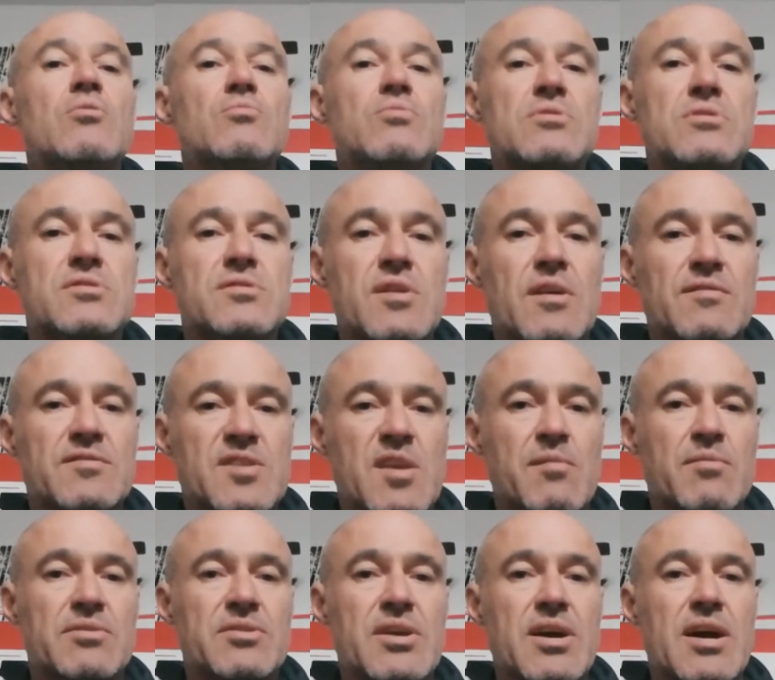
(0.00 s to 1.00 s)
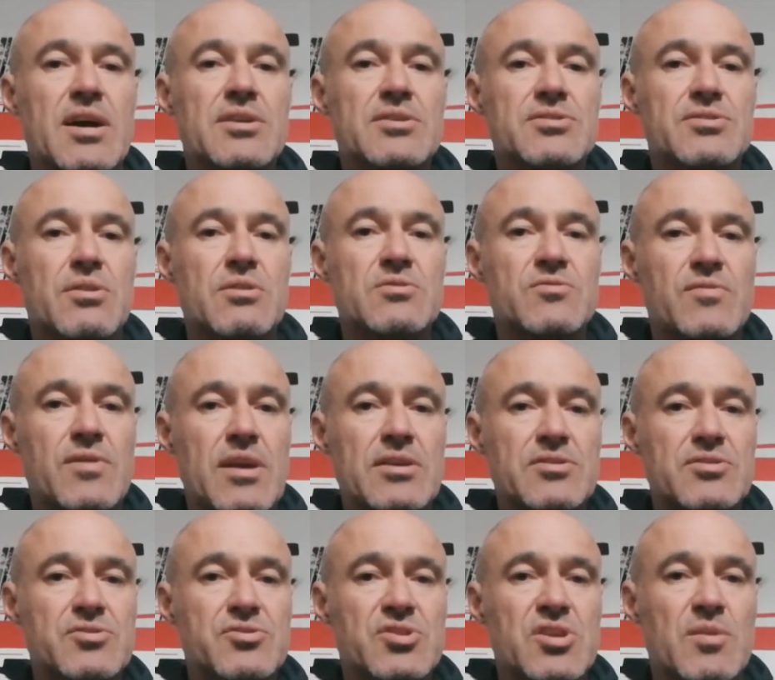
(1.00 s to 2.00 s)
would self-sabotage those
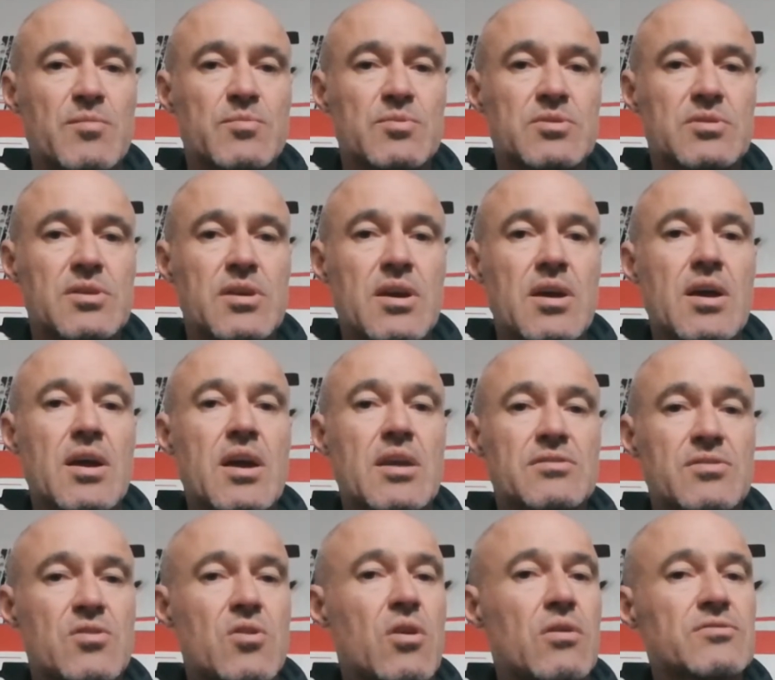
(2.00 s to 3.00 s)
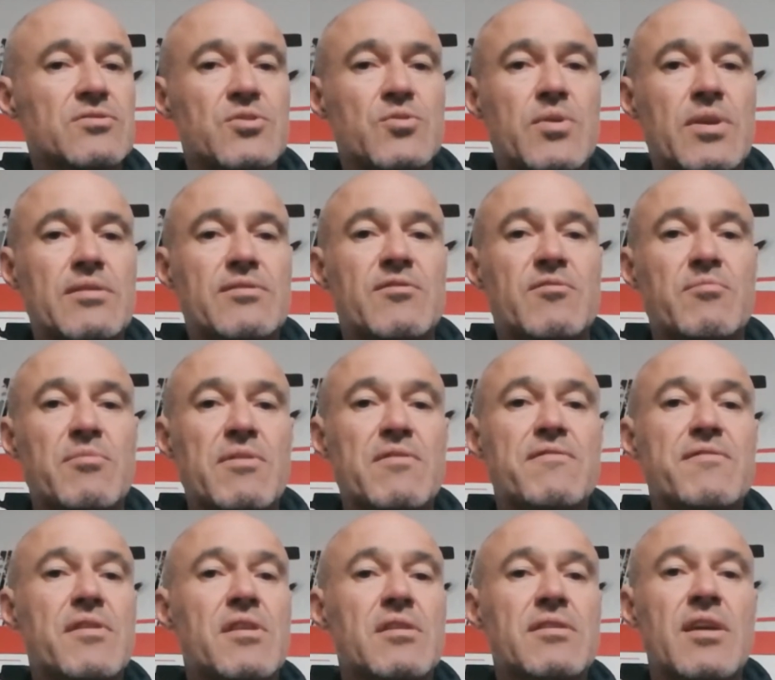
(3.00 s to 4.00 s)
relationships. As a consequence of me
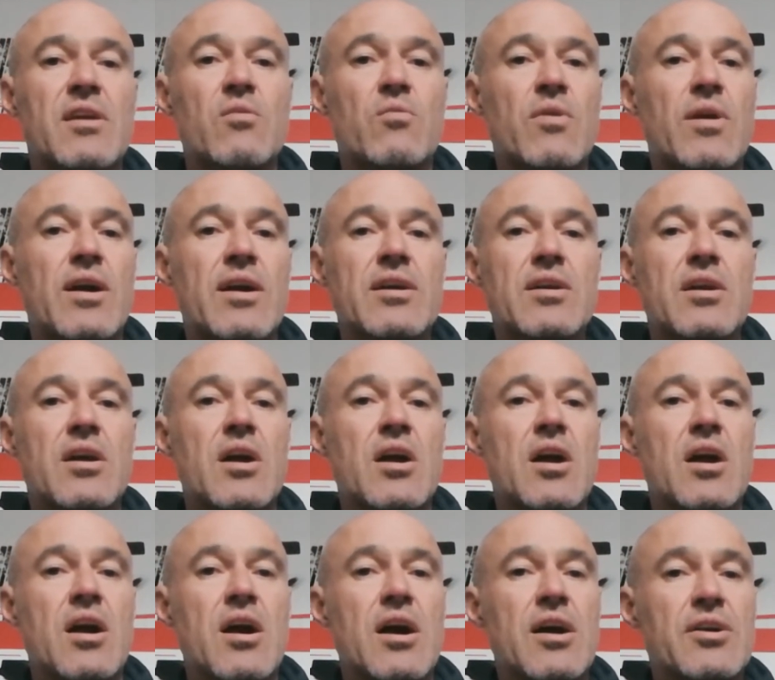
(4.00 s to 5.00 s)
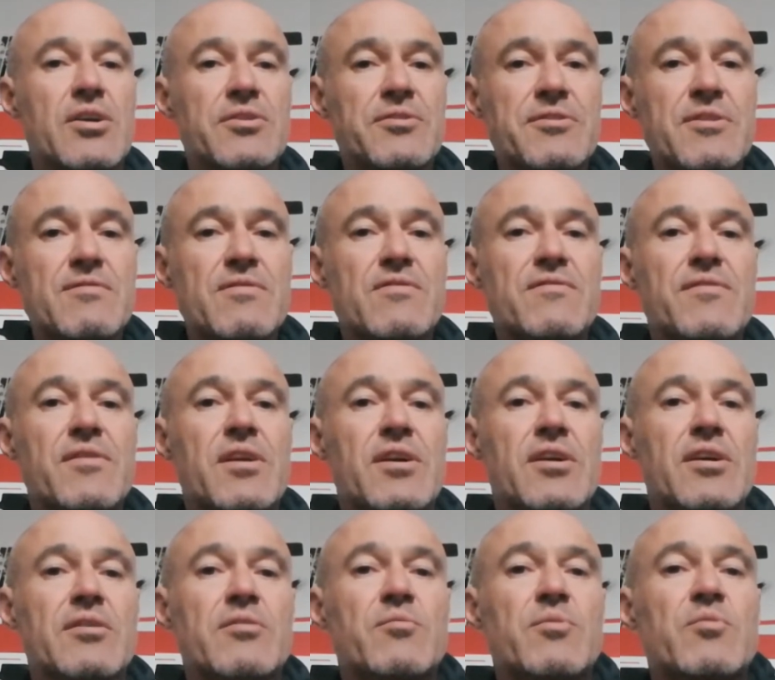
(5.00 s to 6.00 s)
feeling that way, I could never feel
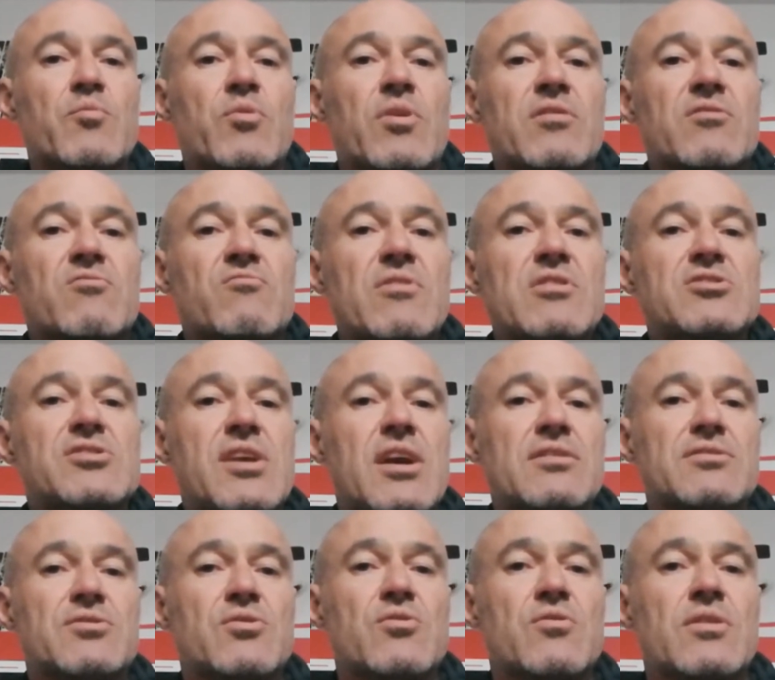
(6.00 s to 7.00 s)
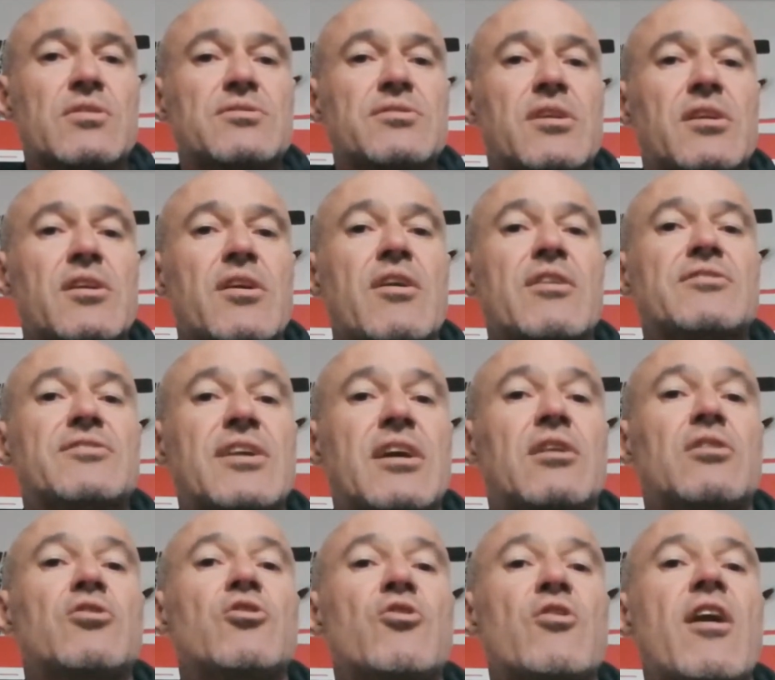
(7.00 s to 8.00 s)
like I would want to reach out to her and
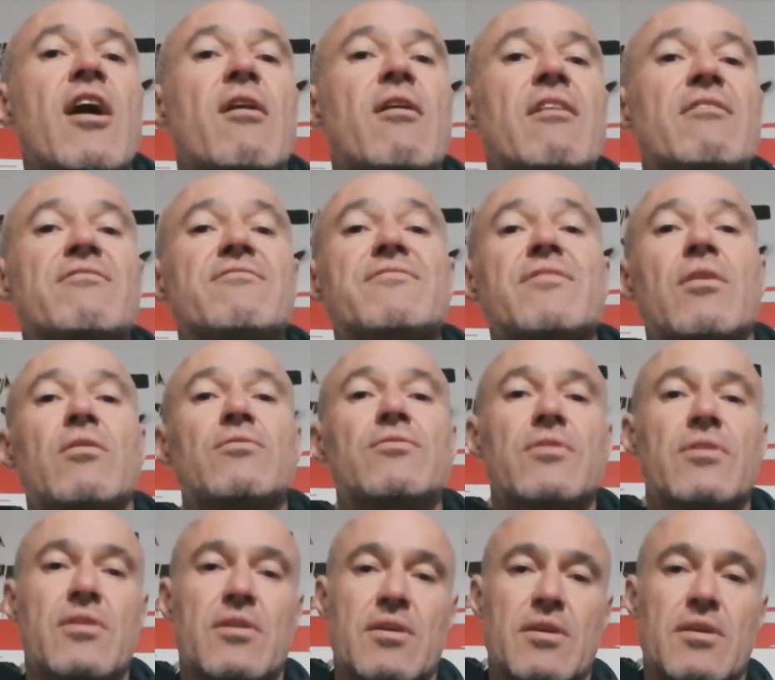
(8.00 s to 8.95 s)
tell her how I felt.